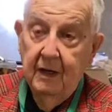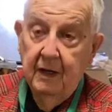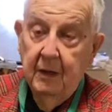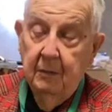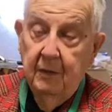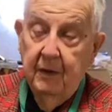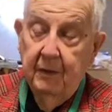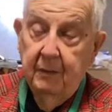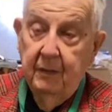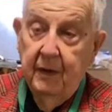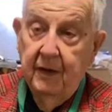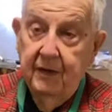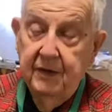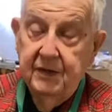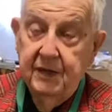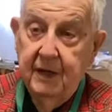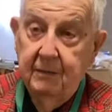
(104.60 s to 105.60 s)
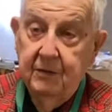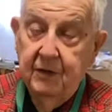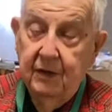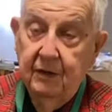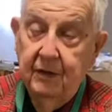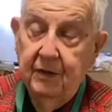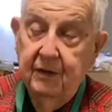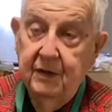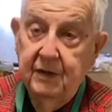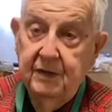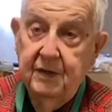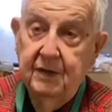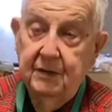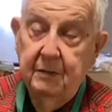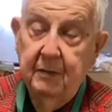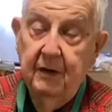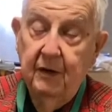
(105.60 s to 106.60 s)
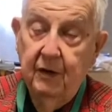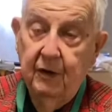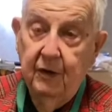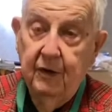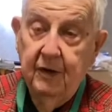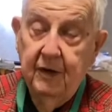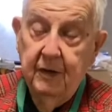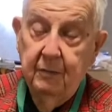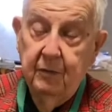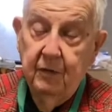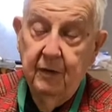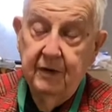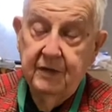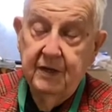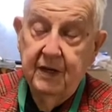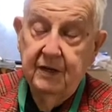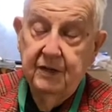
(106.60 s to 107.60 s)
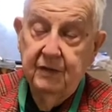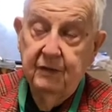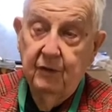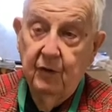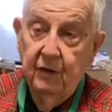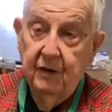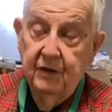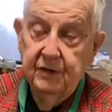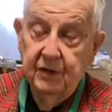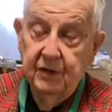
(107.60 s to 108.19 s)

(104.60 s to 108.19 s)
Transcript: But by the same token, this has been a learning process for us